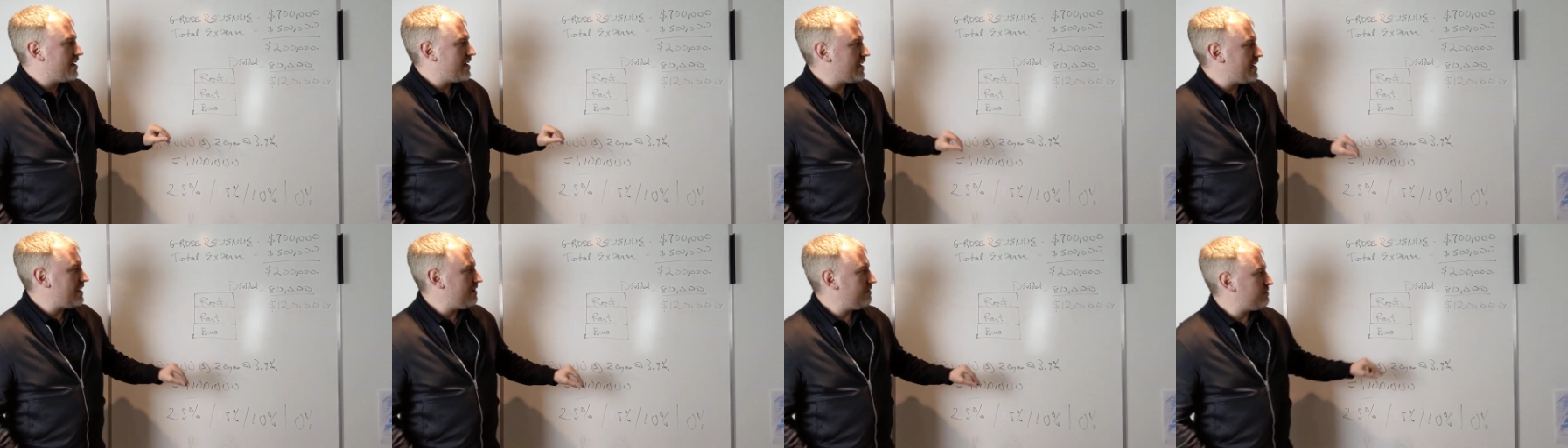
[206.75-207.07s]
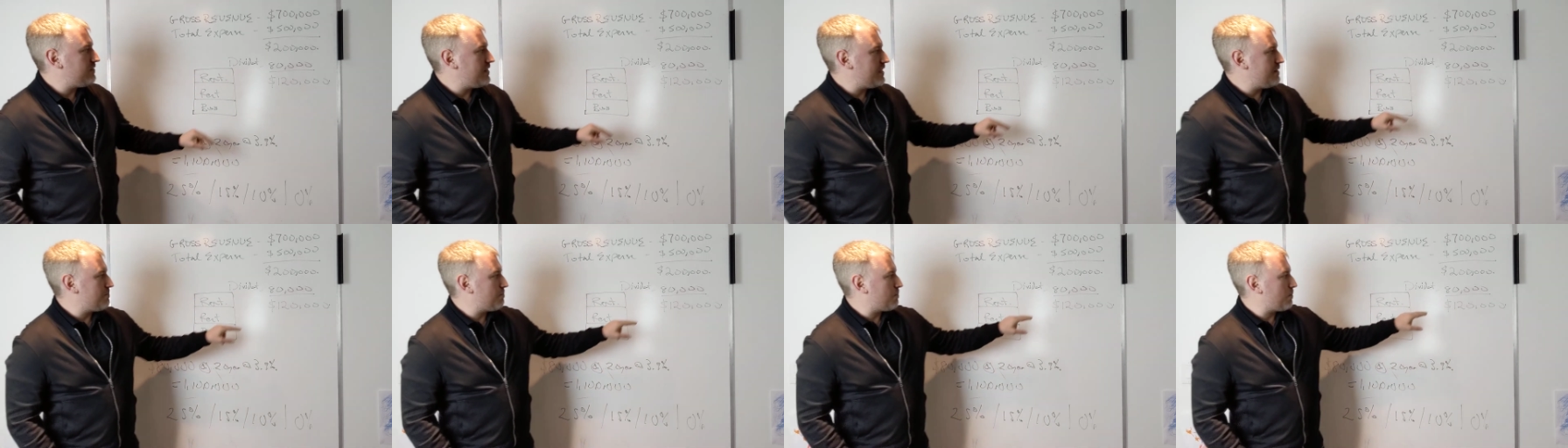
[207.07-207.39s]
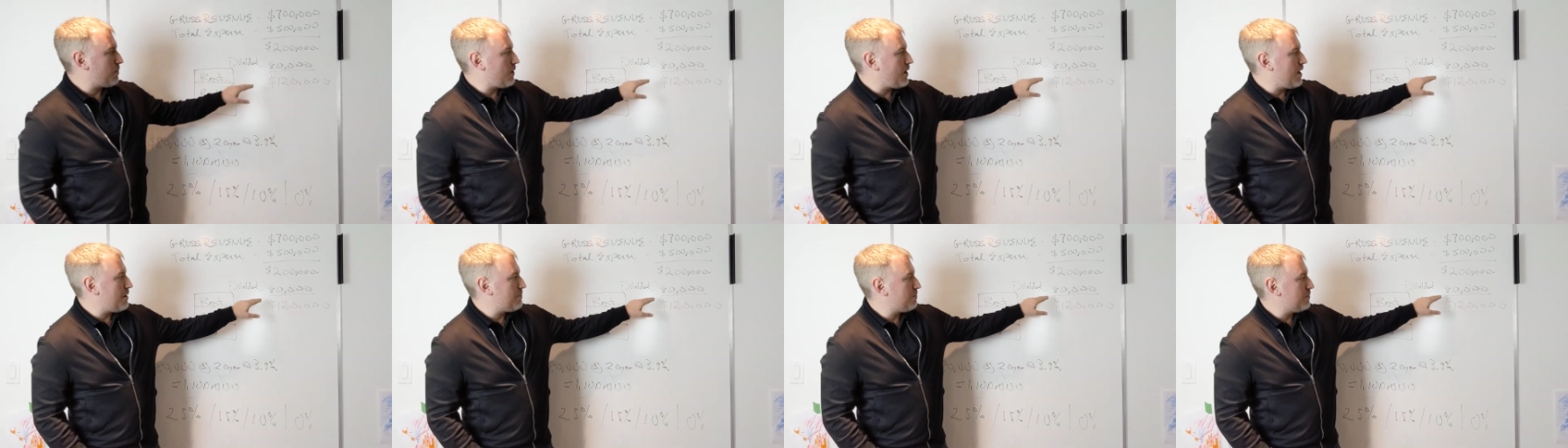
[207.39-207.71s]
if they
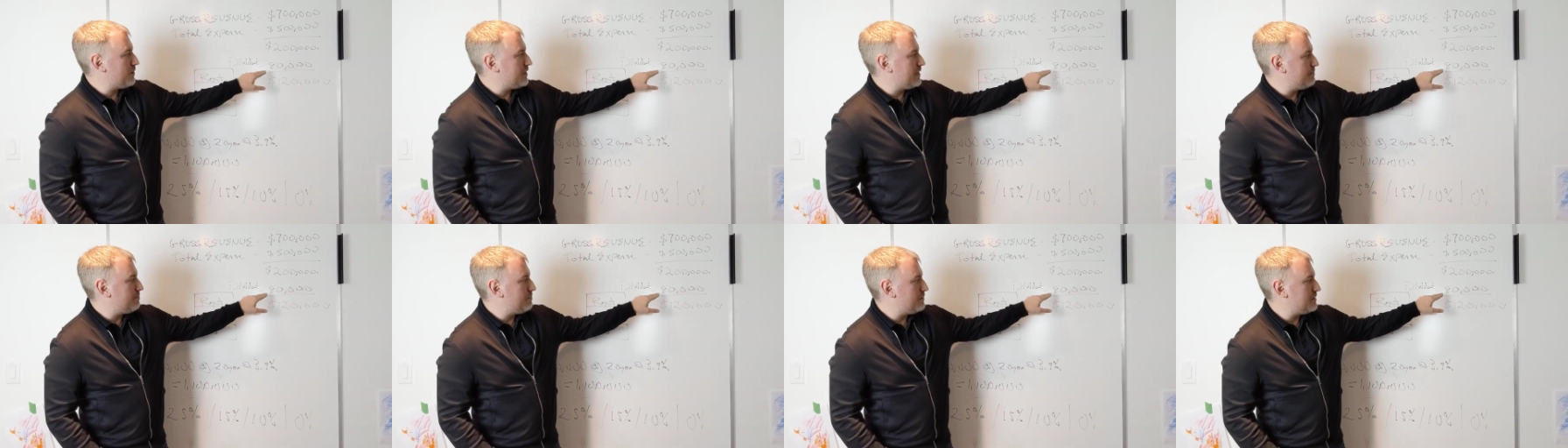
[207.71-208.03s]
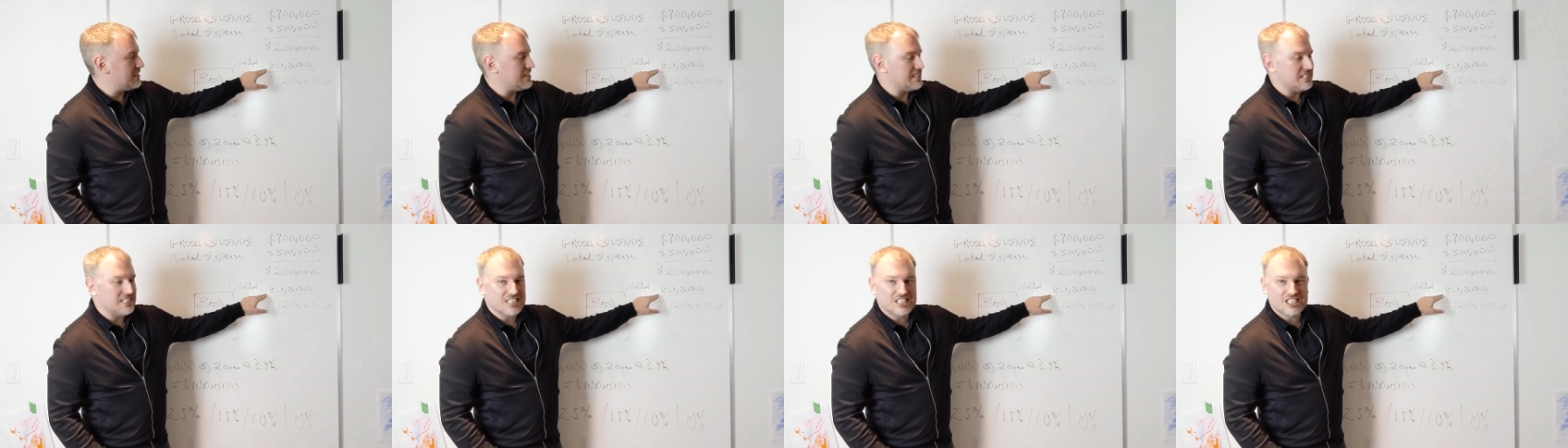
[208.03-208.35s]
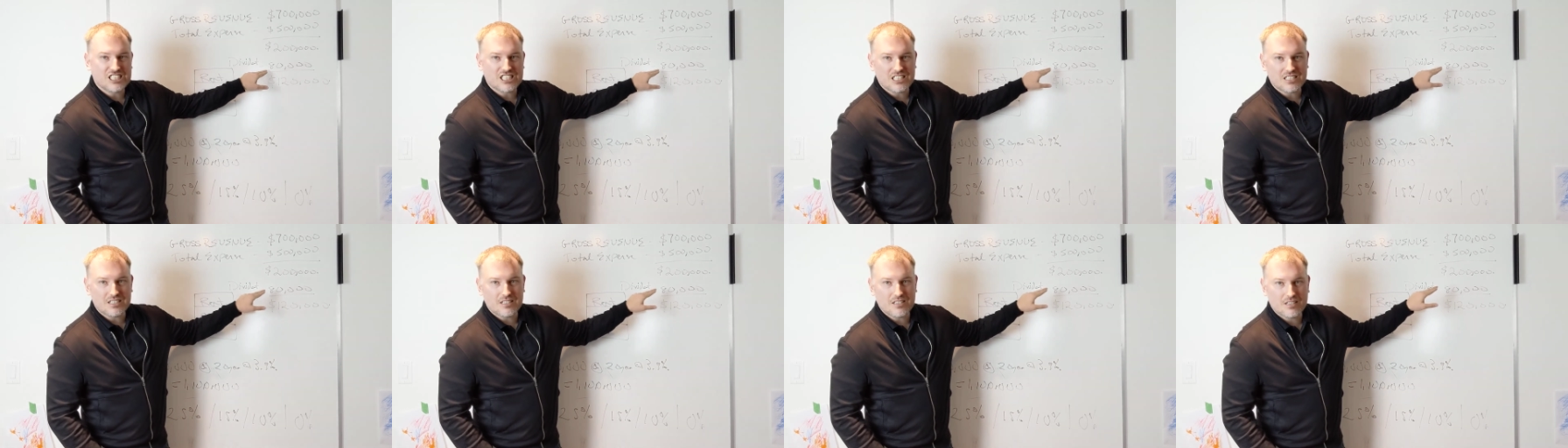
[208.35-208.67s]
properly
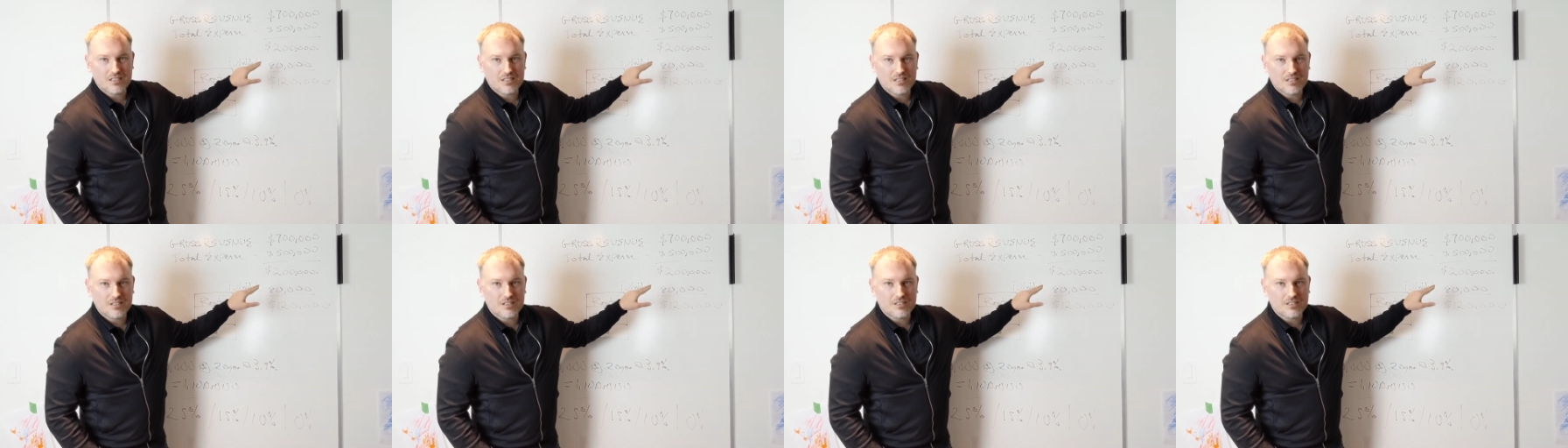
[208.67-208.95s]
position